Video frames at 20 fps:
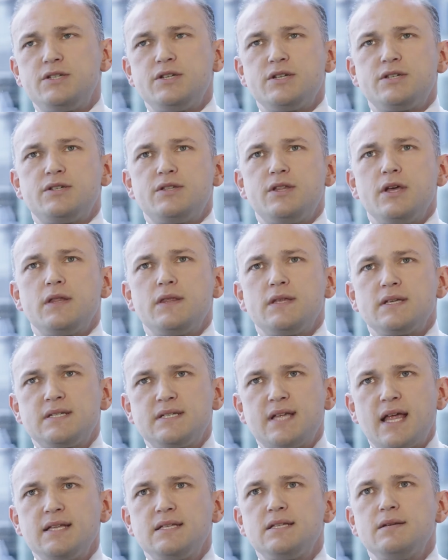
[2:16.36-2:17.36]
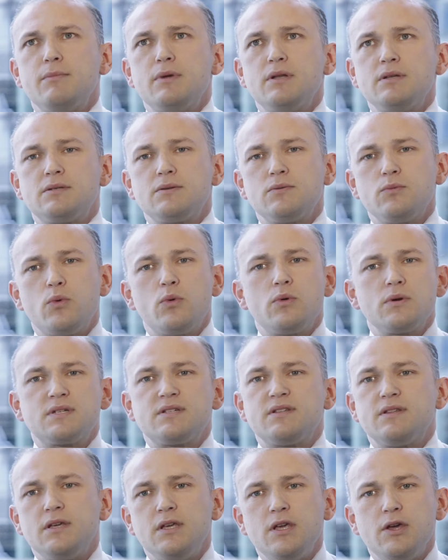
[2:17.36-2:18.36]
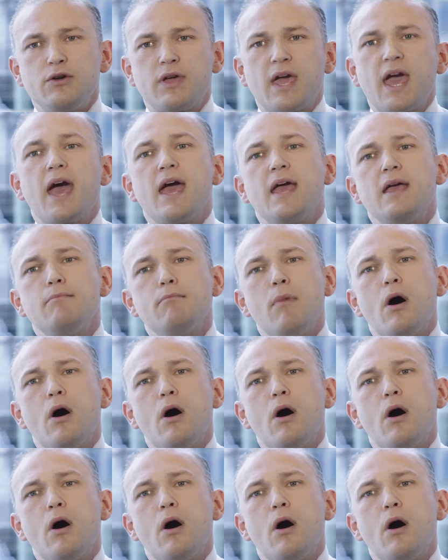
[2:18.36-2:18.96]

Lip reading: just that the sentiment towards the UK